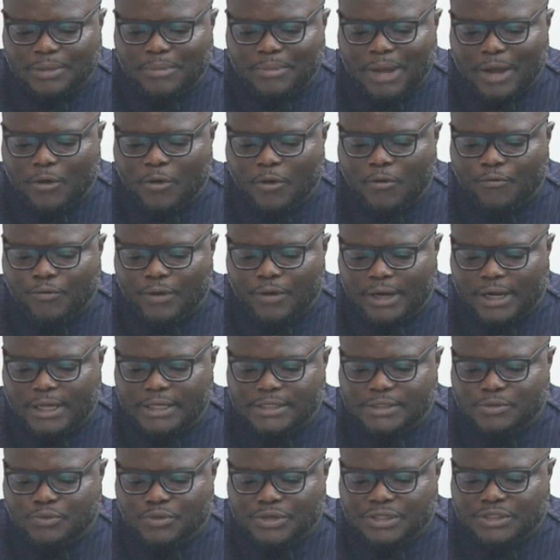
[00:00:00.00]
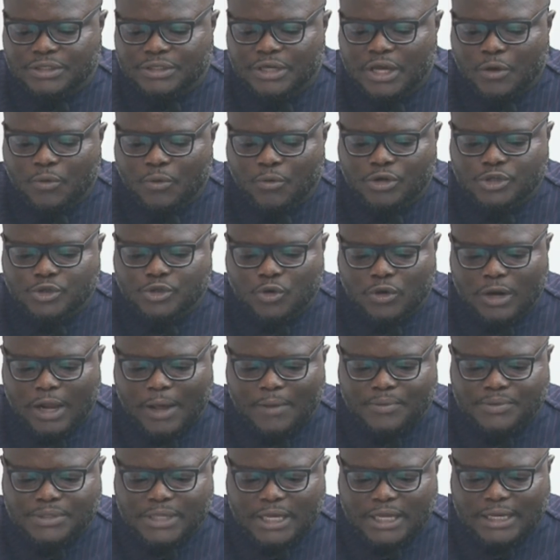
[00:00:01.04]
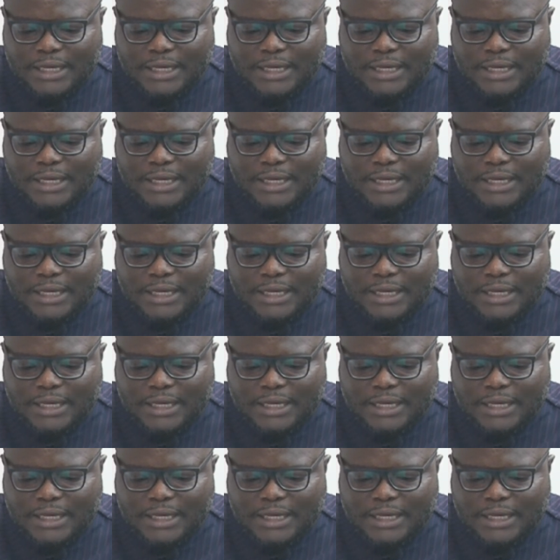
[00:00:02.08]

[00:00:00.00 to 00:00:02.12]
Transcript: microfinance which was collapsed,